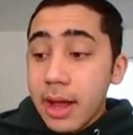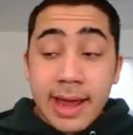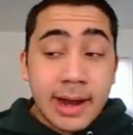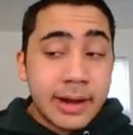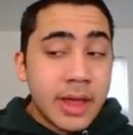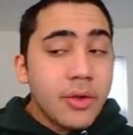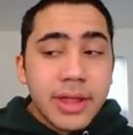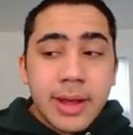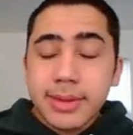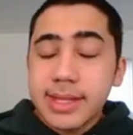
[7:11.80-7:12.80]
Again, another
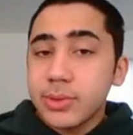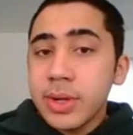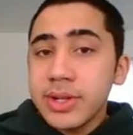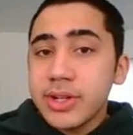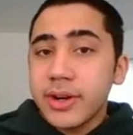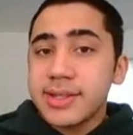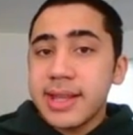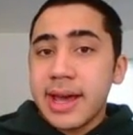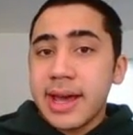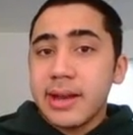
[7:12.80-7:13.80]
theme with this winter is
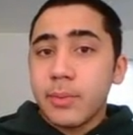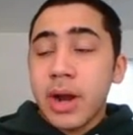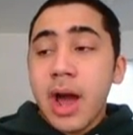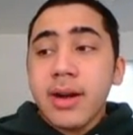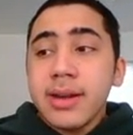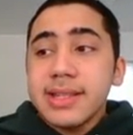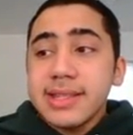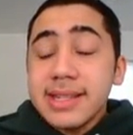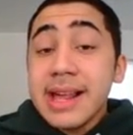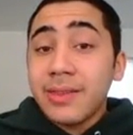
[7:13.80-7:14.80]
that we're not going to
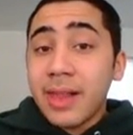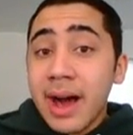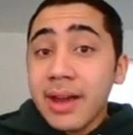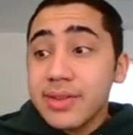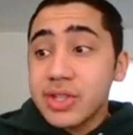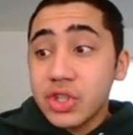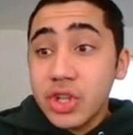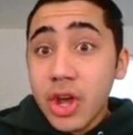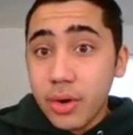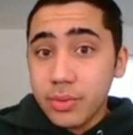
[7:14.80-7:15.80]
see a lot of
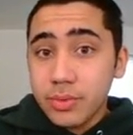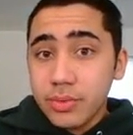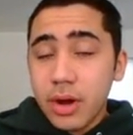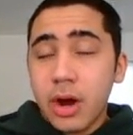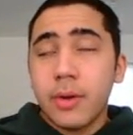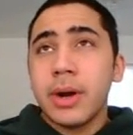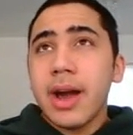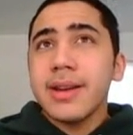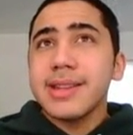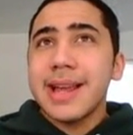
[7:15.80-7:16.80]
snow, or we're
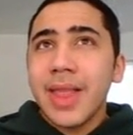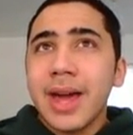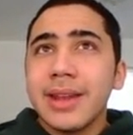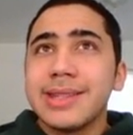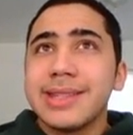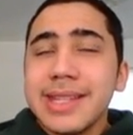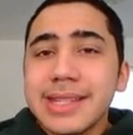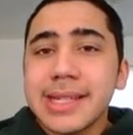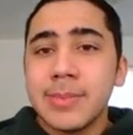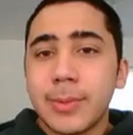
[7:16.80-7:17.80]
not going to see a lot of
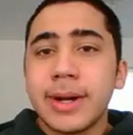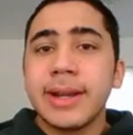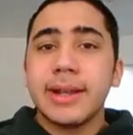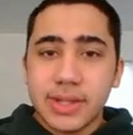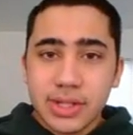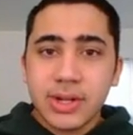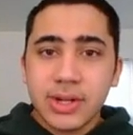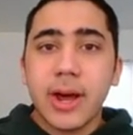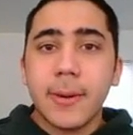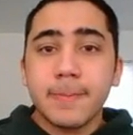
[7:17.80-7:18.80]
systems bringing us
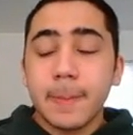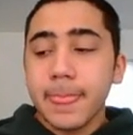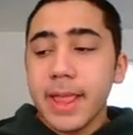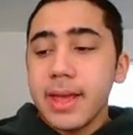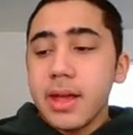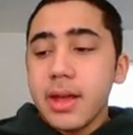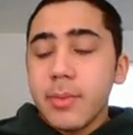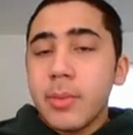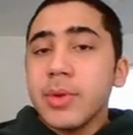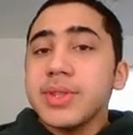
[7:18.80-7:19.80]
snow.
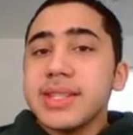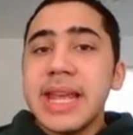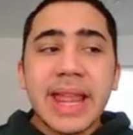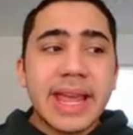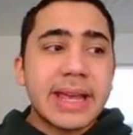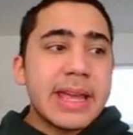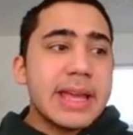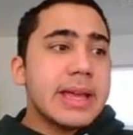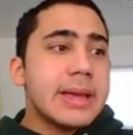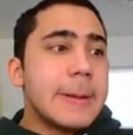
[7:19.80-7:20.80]
We won't see like
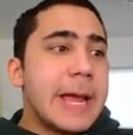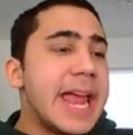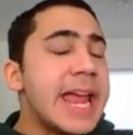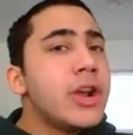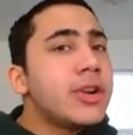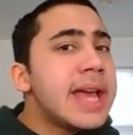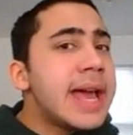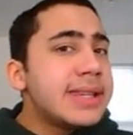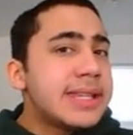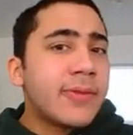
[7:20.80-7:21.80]
8 or
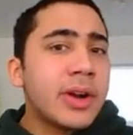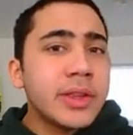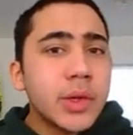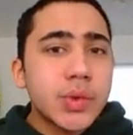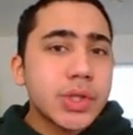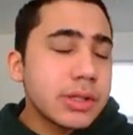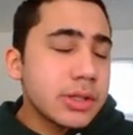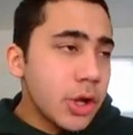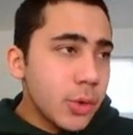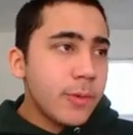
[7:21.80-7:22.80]
10 different little
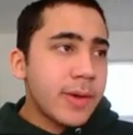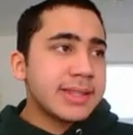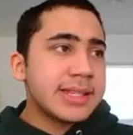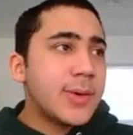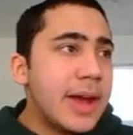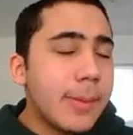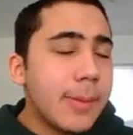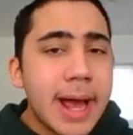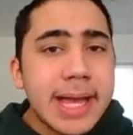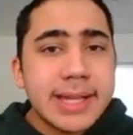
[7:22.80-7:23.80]
snow events like we had the
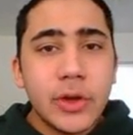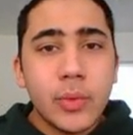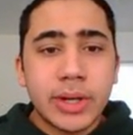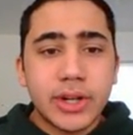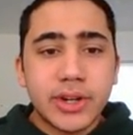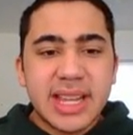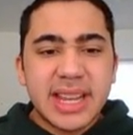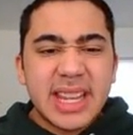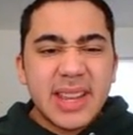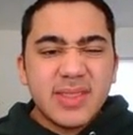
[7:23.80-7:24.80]
past few winters
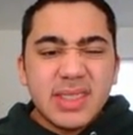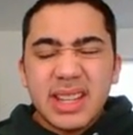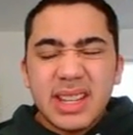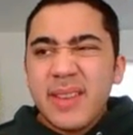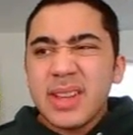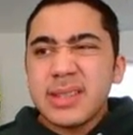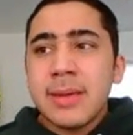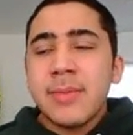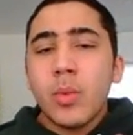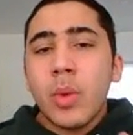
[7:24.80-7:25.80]
that give us
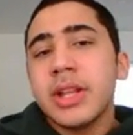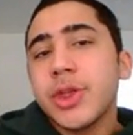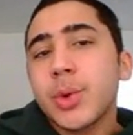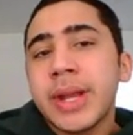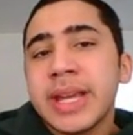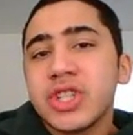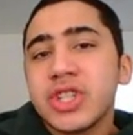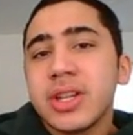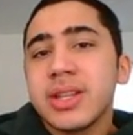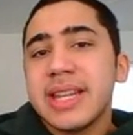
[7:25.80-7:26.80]
maybe 1 to 3
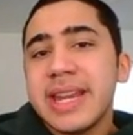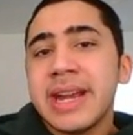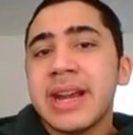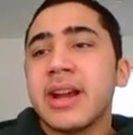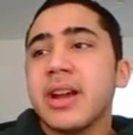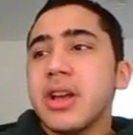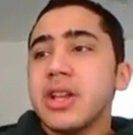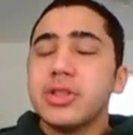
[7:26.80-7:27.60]
inches here,